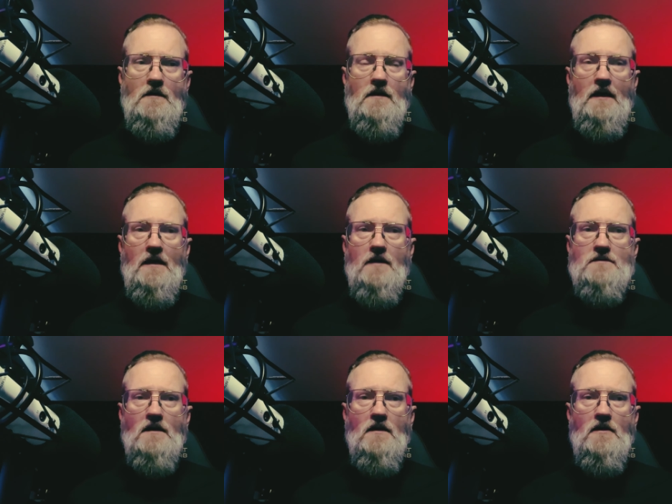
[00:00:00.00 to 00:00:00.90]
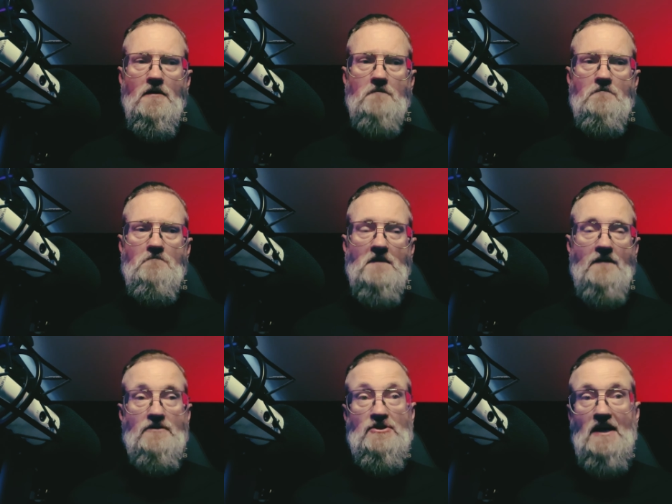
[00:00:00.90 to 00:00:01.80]
And um,
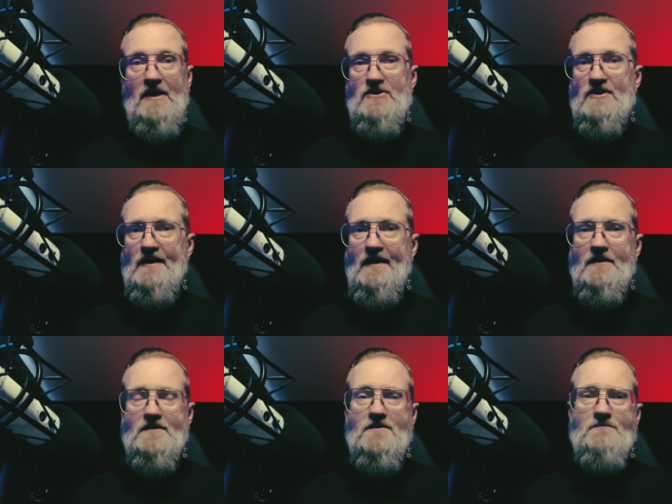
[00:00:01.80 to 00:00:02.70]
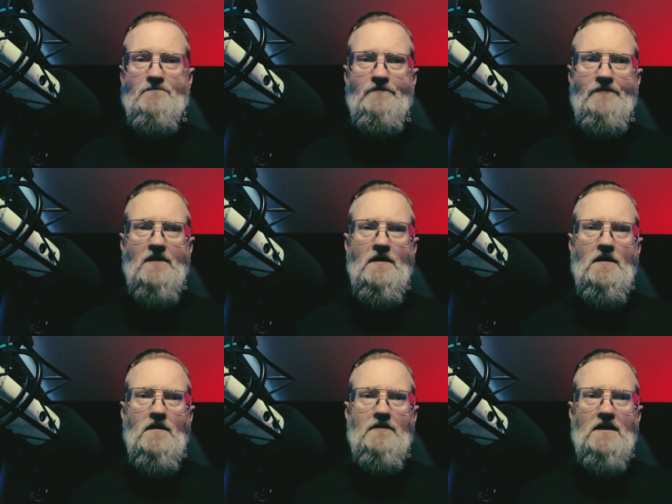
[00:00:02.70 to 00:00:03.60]
if you change things,
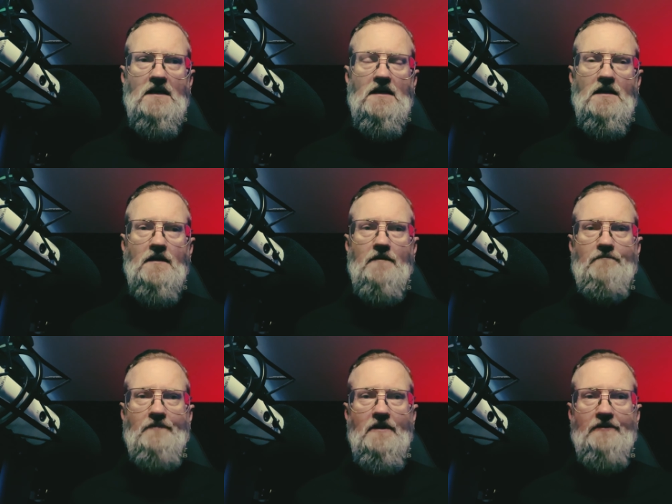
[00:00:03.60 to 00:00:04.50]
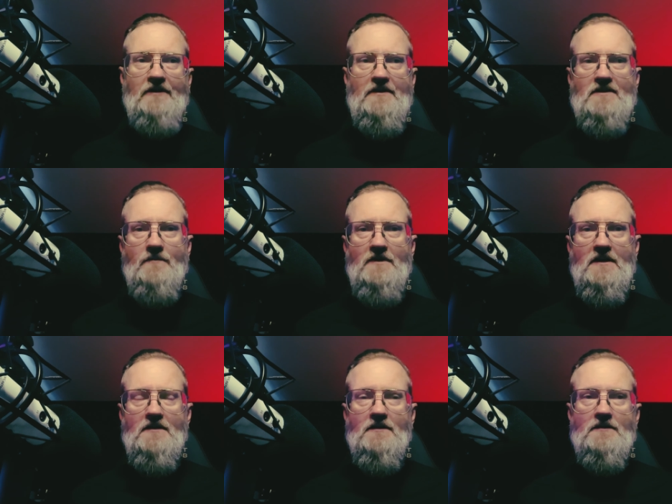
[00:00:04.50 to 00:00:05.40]
then they'll say
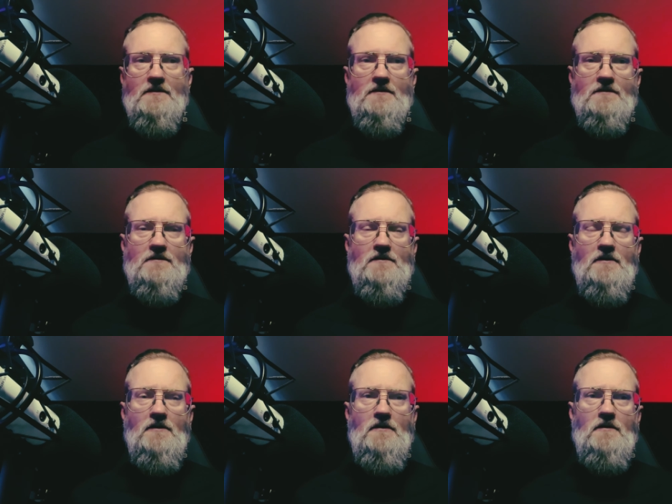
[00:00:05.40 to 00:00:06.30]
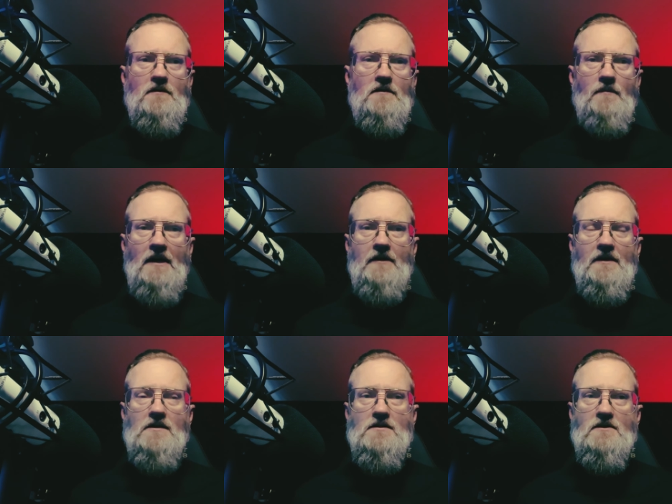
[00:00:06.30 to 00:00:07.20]
something and about
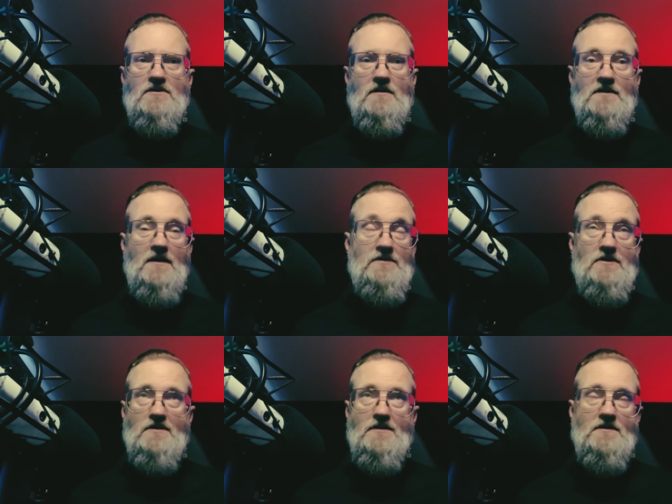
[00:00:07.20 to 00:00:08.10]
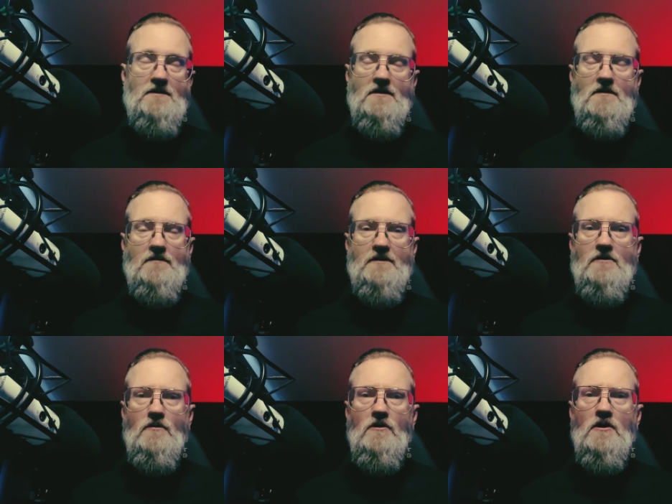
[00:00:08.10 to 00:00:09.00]
it. And so sometimes you just, you know, you
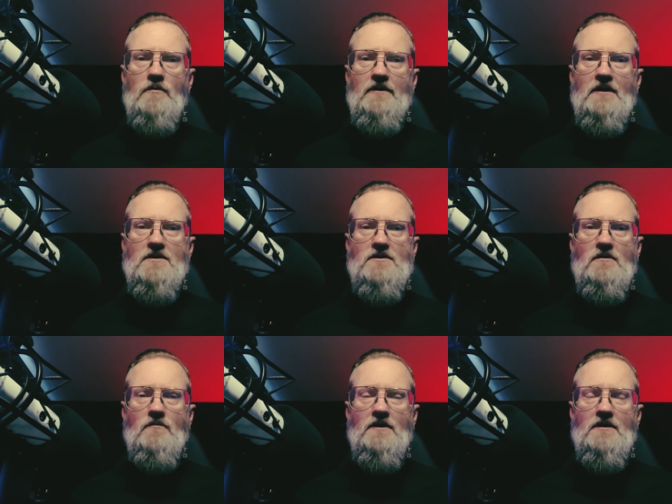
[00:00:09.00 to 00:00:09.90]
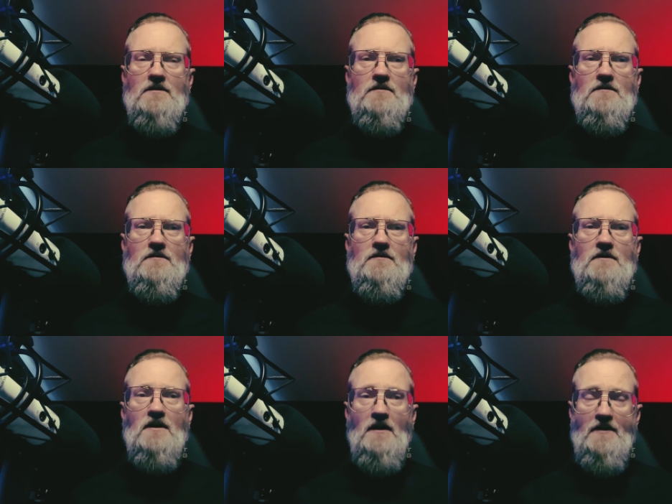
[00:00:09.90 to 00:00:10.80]
go along with it because you don't want to,
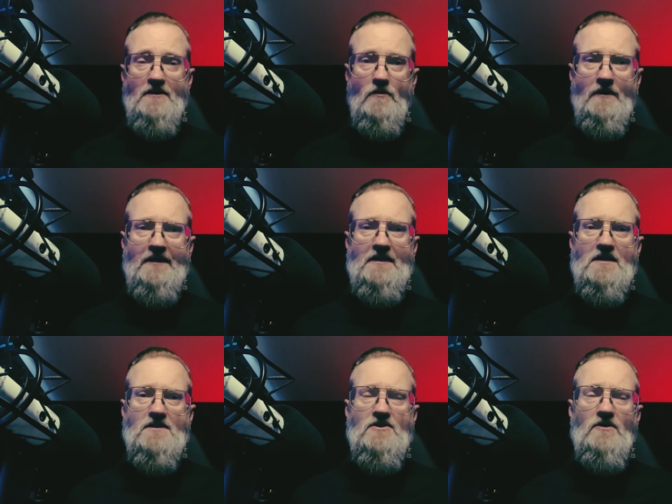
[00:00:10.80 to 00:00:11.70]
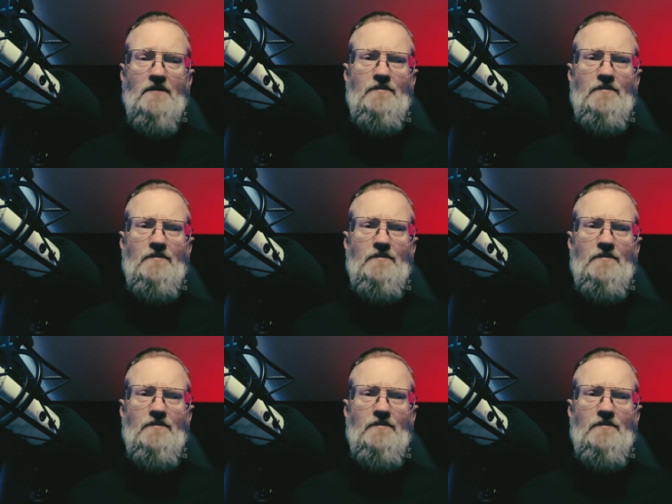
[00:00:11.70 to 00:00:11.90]
you don't want to get into it.